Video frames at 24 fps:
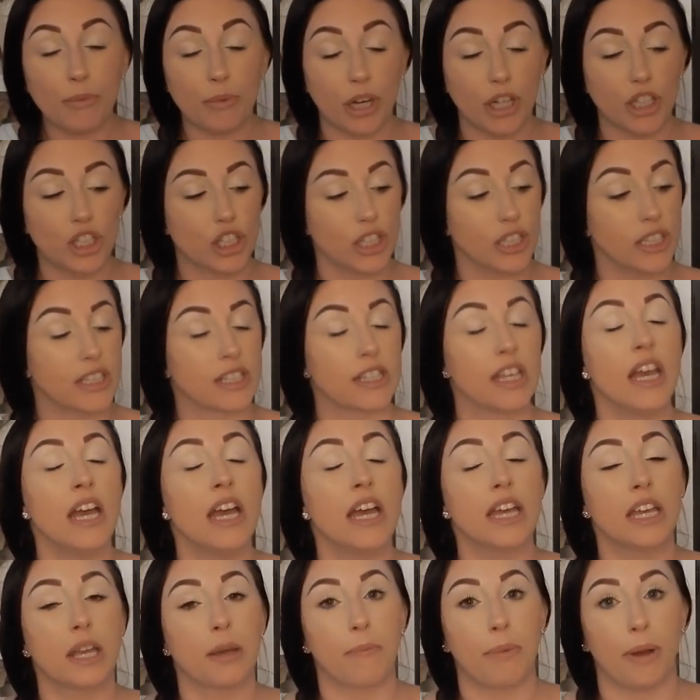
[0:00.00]
brushes
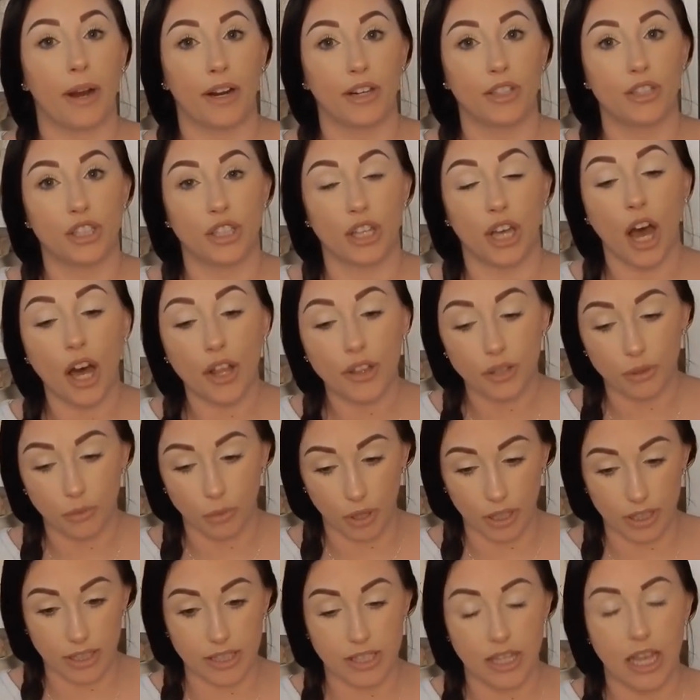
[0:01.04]
compared to the other
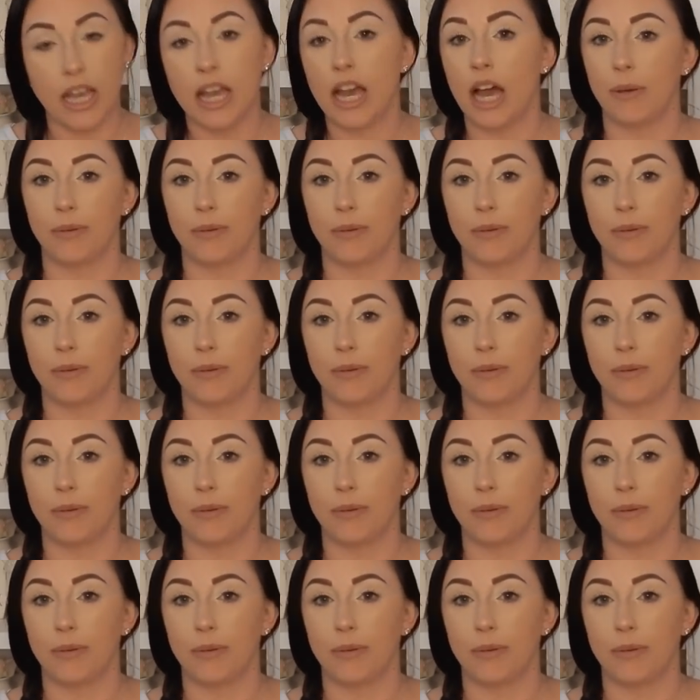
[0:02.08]
ones.